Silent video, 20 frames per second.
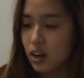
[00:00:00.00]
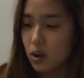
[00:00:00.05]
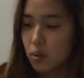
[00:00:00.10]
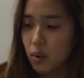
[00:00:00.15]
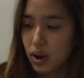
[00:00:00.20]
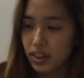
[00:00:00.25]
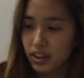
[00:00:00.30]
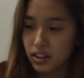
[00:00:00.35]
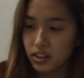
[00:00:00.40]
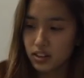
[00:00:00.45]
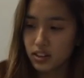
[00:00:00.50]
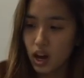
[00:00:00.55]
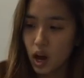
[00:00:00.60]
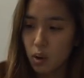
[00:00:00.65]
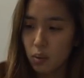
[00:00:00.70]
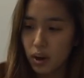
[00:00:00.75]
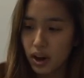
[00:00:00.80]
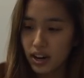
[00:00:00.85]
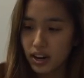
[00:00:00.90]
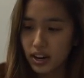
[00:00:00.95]
whether
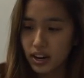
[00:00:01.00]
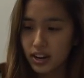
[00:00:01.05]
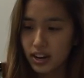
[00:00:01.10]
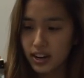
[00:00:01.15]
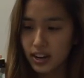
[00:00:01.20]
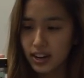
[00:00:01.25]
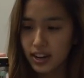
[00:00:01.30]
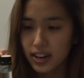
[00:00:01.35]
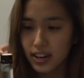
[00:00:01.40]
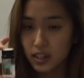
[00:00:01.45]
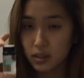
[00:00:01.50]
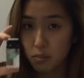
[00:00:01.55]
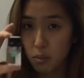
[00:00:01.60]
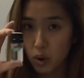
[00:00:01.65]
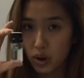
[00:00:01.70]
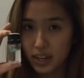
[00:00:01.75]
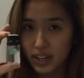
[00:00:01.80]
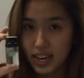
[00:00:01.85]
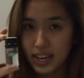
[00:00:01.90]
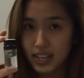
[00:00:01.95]
salt water is
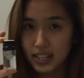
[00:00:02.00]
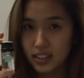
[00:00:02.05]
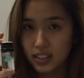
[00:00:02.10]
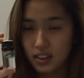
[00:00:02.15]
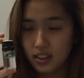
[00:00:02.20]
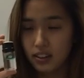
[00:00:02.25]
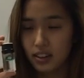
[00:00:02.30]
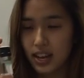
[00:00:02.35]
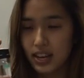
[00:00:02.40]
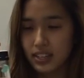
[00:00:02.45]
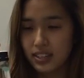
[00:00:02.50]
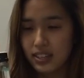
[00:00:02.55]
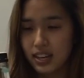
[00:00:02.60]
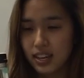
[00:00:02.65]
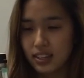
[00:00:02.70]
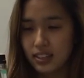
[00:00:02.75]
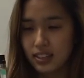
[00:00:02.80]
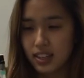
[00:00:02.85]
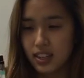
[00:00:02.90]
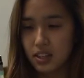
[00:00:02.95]
more dense or less
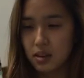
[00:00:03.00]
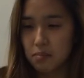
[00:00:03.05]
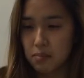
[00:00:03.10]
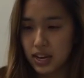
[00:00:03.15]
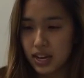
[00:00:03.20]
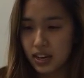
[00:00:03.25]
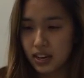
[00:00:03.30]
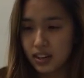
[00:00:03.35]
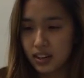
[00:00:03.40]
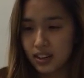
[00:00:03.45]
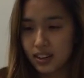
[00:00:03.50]
dense than the bead